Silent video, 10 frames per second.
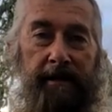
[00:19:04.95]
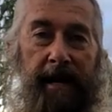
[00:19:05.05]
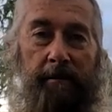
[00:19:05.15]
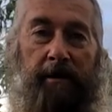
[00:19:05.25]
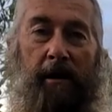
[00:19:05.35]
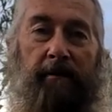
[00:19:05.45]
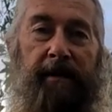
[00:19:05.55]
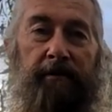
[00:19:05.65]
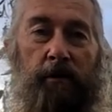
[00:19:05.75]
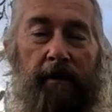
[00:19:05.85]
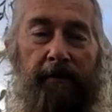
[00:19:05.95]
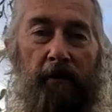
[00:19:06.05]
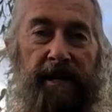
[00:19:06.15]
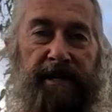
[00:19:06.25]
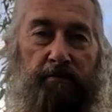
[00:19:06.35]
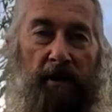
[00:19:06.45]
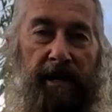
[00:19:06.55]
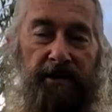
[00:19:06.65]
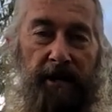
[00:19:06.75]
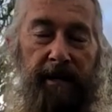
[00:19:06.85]
Down below I've given you a free
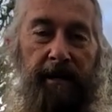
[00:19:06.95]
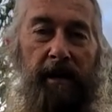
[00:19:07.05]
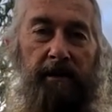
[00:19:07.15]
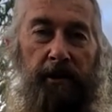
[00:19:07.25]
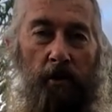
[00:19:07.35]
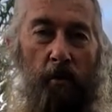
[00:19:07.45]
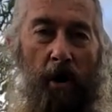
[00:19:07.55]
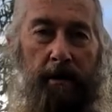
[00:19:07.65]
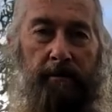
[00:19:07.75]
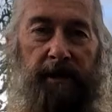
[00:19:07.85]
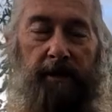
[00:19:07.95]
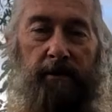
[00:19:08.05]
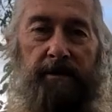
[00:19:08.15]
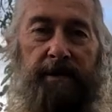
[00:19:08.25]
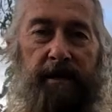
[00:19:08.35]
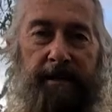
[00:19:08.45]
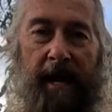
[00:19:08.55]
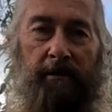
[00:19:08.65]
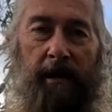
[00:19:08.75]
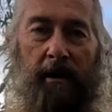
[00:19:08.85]
spreadsheet that you're welcome to use.
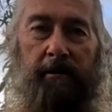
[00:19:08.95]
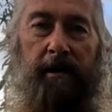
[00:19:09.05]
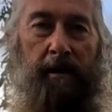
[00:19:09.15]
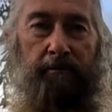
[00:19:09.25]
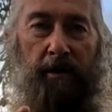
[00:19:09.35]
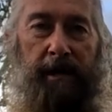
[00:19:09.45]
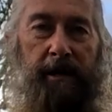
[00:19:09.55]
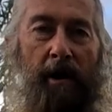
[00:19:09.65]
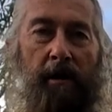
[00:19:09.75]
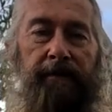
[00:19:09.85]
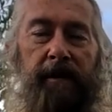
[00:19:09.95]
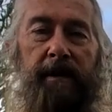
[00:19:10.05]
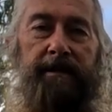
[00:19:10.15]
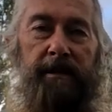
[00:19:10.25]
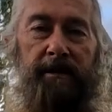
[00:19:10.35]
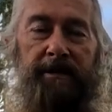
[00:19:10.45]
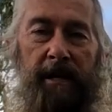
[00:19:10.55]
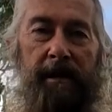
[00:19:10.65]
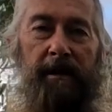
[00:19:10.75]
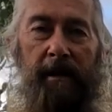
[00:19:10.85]
Download it and put in your own figures that you
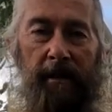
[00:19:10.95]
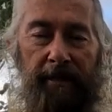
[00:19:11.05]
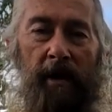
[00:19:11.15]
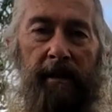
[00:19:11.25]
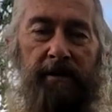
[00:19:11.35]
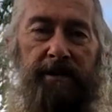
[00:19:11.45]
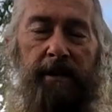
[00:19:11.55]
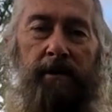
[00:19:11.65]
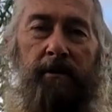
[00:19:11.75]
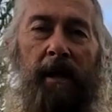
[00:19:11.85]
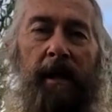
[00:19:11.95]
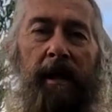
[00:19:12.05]
see relevant to you.